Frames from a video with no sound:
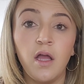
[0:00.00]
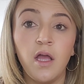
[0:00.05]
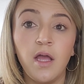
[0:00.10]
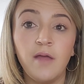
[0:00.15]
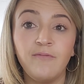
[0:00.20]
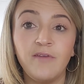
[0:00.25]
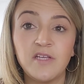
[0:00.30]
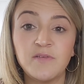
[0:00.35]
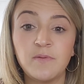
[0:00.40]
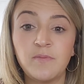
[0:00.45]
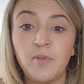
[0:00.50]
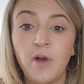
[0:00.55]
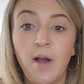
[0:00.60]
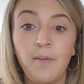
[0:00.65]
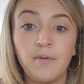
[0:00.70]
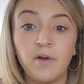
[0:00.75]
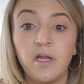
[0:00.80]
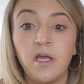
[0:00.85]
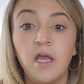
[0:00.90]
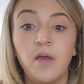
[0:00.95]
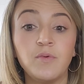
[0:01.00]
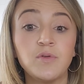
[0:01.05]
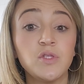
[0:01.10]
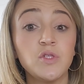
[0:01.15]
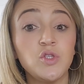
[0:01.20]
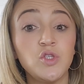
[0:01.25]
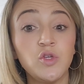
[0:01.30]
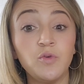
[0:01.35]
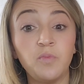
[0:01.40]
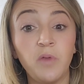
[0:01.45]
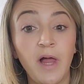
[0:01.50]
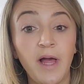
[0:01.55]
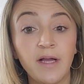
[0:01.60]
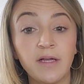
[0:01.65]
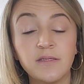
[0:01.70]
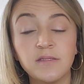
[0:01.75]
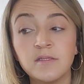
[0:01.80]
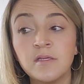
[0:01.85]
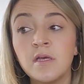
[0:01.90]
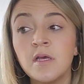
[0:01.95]
investment property. It was a
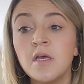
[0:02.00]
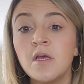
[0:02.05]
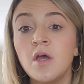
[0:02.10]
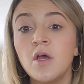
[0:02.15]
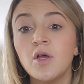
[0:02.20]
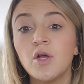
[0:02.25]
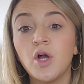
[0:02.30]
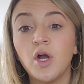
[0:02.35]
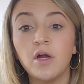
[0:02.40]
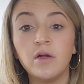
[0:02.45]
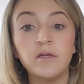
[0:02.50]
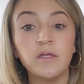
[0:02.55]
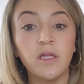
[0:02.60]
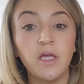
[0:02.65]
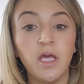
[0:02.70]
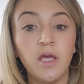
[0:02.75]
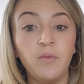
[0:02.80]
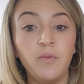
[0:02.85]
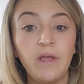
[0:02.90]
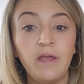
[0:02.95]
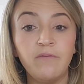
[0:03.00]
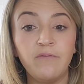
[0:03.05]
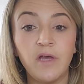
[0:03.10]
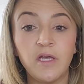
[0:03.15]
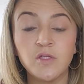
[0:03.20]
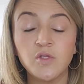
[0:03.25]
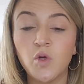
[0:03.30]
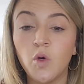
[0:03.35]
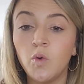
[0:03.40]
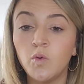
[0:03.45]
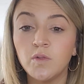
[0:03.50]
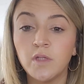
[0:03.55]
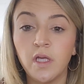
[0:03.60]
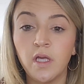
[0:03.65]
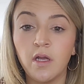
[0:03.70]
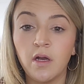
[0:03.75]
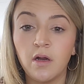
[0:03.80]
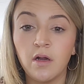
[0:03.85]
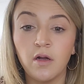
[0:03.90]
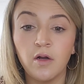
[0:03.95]
duplex. Currently, we invest
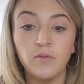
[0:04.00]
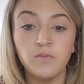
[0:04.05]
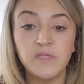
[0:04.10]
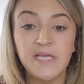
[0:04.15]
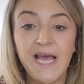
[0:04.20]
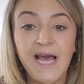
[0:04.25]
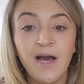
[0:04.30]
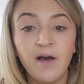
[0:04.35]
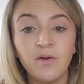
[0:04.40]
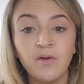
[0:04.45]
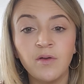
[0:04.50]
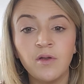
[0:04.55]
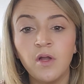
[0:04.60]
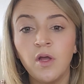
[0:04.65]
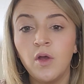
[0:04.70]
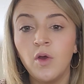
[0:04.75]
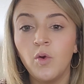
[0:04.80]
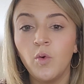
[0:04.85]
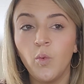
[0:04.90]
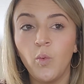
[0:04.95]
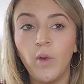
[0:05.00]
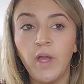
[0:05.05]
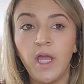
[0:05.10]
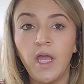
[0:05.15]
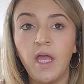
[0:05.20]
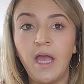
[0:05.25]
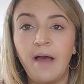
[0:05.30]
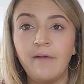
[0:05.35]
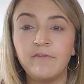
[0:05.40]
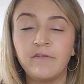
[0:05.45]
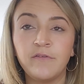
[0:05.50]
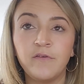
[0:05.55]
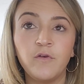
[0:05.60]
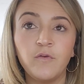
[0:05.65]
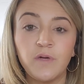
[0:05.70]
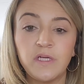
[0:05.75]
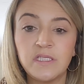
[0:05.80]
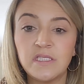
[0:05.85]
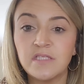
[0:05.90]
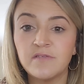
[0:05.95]
only in our hometown. We have a few
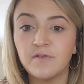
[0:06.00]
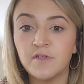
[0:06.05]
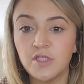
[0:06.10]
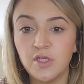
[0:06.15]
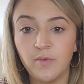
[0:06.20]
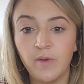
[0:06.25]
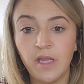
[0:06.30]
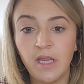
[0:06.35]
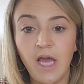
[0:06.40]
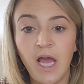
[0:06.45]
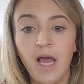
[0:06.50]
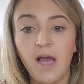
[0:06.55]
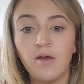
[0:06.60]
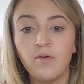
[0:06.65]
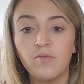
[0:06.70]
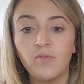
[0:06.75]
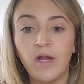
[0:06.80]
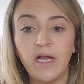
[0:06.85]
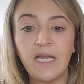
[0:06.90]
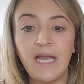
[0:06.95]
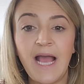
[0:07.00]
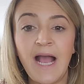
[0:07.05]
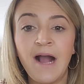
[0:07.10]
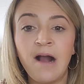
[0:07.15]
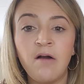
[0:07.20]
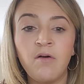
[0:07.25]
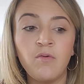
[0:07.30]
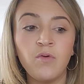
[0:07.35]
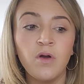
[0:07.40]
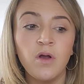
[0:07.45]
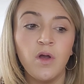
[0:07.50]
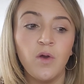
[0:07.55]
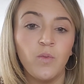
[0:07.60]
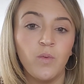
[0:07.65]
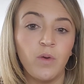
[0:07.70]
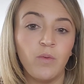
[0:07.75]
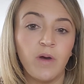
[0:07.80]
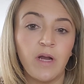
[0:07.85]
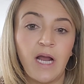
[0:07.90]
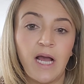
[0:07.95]
reasons for doing that. Right now,
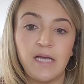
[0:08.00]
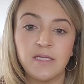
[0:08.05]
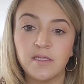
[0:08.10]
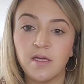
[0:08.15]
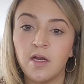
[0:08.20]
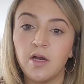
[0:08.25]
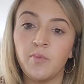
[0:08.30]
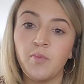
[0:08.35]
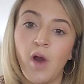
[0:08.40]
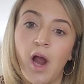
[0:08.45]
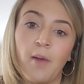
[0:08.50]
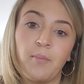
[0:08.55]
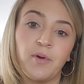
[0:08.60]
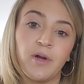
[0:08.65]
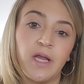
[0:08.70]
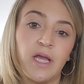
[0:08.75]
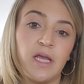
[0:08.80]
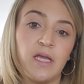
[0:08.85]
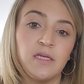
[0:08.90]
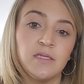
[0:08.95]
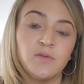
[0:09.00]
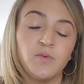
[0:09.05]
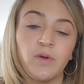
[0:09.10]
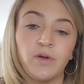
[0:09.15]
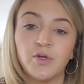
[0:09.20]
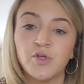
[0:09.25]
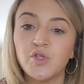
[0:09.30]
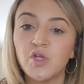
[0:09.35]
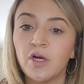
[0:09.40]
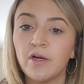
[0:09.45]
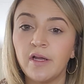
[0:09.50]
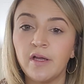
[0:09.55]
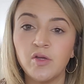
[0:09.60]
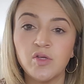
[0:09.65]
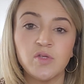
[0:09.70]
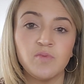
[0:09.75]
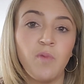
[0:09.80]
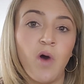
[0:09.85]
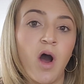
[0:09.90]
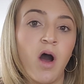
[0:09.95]
we want eyes on our properties. We are starting
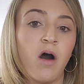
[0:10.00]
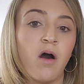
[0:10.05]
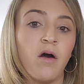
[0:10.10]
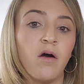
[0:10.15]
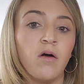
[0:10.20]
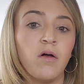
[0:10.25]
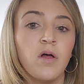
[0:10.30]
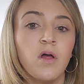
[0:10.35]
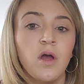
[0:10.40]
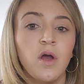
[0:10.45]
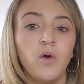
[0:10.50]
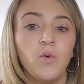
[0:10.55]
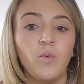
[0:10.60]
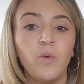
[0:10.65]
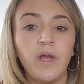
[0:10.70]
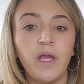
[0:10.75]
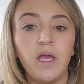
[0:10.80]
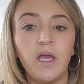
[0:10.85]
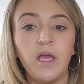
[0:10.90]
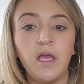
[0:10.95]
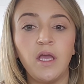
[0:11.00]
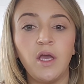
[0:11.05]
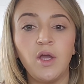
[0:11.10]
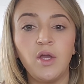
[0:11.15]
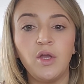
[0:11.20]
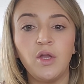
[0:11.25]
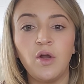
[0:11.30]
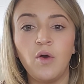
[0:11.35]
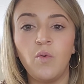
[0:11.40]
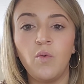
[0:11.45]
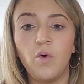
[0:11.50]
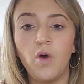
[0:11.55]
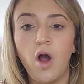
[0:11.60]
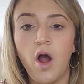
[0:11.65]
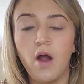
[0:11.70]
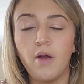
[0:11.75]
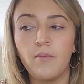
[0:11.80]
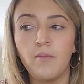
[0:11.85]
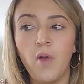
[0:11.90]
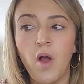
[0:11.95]
small. We,
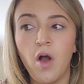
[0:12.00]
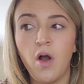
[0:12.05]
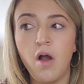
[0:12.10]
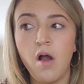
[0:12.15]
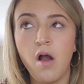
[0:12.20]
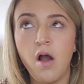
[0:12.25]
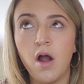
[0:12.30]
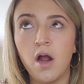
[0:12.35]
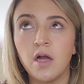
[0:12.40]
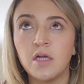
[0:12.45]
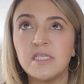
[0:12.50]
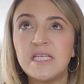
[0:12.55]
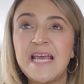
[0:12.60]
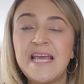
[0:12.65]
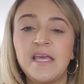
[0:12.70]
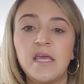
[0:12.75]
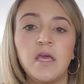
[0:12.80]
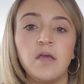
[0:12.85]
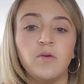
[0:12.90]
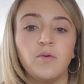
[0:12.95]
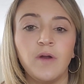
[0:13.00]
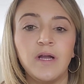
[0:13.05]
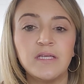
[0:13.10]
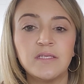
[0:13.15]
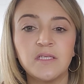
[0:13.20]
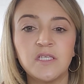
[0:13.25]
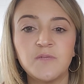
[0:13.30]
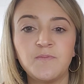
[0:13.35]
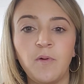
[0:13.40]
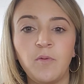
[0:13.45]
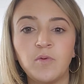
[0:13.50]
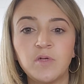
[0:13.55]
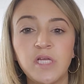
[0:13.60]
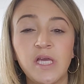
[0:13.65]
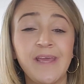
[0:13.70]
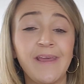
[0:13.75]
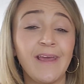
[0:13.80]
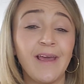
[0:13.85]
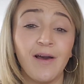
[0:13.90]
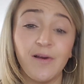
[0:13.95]
are taking risks, but we're
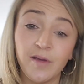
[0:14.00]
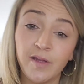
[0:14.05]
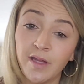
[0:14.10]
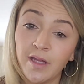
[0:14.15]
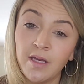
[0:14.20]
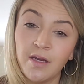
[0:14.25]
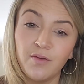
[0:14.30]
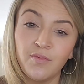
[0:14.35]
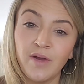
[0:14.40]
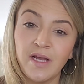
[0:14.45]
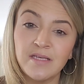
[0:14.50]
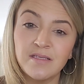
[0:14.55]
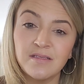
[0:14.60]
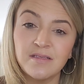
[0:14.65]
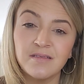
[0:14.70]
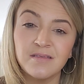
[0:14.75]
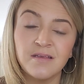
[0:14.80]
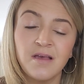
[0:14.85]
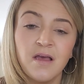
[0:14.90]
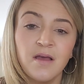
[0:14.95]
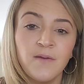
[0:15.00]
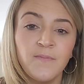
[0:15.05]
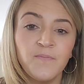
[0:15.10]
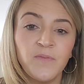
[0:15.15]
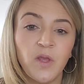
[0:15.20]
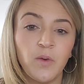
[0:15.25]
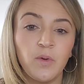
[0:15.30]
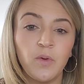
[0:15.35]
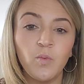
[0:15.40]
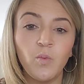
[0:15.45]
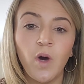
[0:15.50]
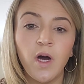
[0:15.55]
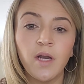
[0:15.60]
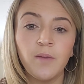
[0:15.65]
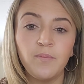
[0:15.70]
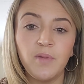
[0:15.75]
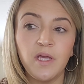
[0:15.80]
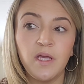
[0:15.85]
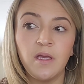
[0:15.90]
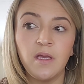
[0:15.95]
taking calculated risks, and we want
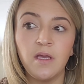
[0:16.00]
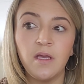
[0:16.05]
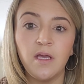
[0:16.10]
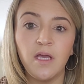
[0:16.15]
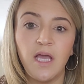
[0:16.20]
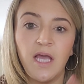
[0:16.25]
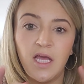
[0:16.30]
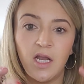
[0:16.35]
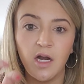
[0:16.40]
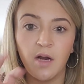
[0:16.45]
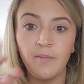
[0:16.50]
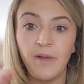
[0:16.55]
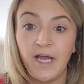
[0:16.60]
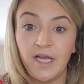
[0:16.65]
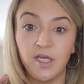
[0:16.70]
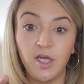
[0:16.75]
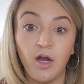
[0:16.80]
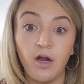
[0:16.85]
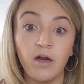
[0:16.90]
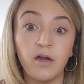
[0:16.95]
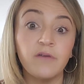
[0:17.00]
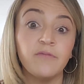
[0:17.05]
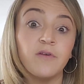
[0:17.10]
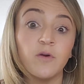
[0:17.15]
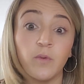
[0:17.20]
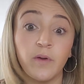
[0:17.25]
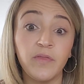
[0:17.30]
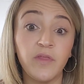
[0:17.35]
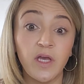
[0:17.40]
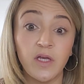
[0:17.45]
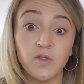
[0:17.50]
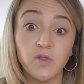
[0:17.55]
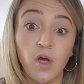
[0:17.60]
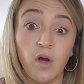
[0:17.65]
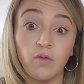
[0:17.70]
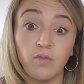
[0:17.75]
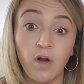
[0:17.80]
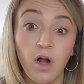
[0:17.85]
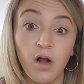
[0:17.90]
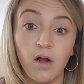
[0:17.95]
to be in our backyard for when things
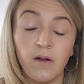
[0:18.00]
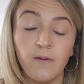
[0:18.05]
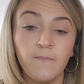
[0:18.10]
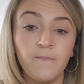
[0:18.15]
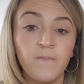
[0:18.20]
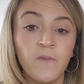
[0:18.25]
go wrong.